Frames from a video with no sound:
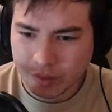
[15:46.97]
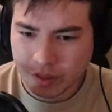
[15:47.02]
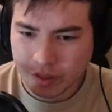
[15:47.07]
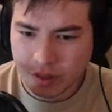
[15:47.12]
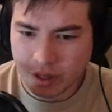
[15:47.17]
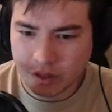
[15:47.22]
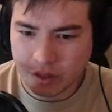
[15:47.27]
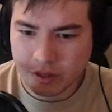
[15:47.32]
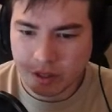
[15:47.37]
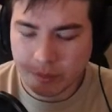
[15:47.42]
They
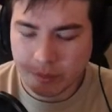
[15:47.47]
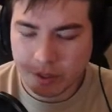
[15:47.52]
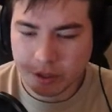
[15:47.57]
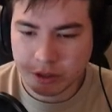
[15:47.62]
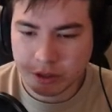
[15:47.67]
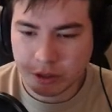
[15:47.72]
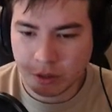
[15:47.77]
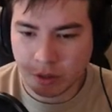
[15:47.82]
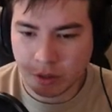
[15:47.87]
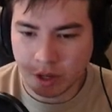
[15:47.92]
can still be
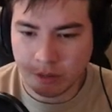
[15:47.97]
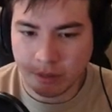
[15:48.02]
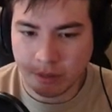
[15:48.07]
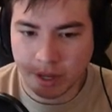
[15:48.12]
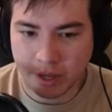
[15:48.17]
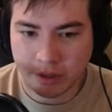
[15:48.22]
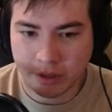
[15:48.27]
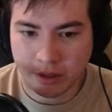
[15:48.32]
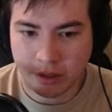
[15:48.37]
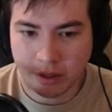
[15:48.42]
destroyed
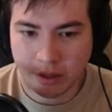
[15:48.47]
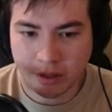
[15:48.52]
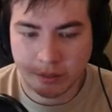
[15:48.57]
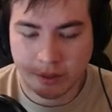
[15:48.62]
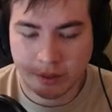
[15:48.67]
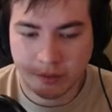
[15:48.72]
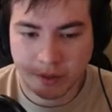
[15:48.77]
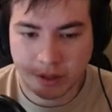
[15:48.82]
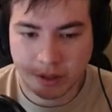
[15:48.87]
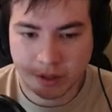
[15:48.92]
by enemy
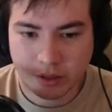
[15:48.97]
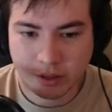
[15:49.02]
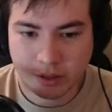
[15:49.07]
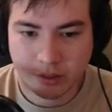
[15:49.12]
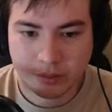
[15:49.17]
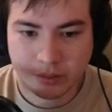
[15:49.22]
effects.